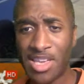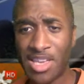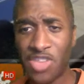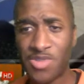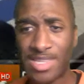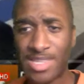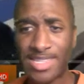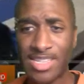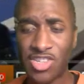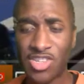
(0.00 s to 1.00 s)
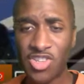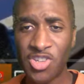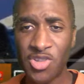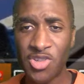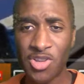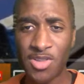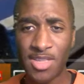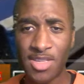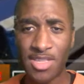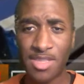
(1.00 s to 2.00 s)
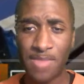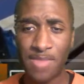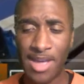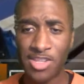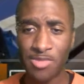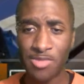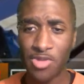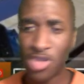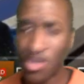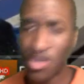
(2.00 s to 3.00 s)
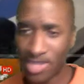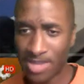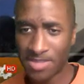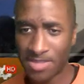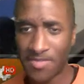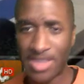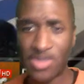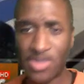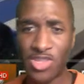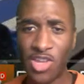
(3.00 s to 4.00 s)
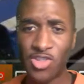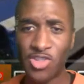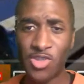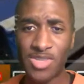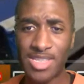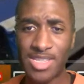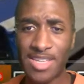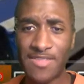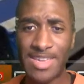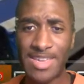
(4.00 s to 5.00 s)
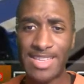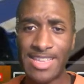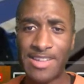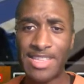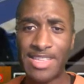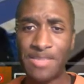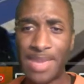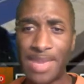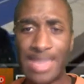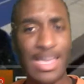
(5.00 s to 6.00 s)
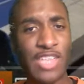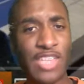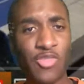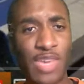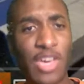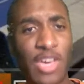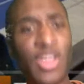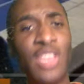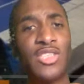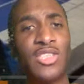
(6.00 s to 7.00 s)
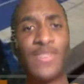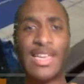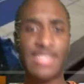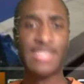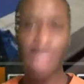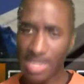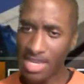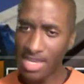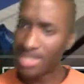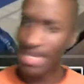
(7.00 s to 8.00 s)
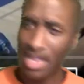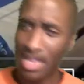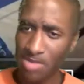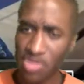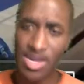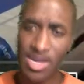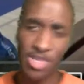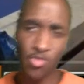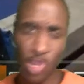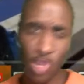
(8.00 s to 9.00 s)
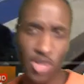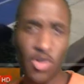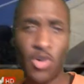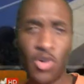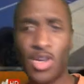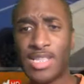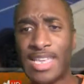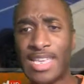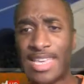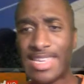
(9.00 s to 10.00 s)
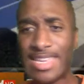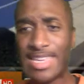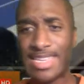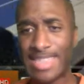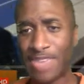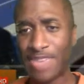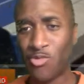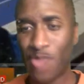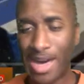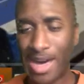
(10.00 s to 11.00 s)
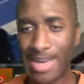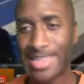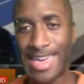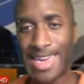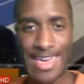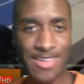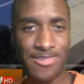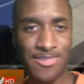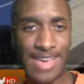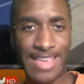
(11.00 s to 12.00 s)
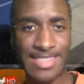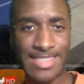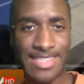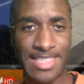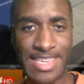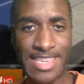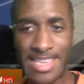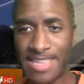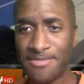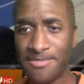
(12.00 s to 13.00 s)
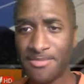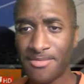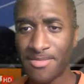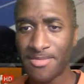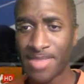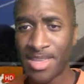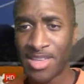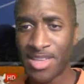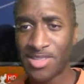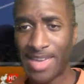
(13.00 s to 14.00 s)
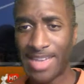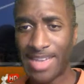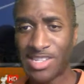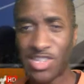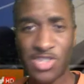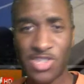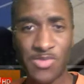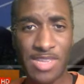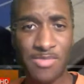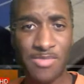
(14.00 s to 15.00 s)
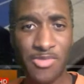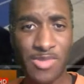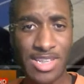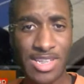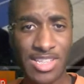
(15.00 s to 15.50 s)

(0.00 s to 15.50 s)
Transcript: you can see the shooter, the possible closeout defender, and also stuff in here in the paint as well. So as the lead, Solomon, you got to work on getting that wide angle as the lead. So as this three-point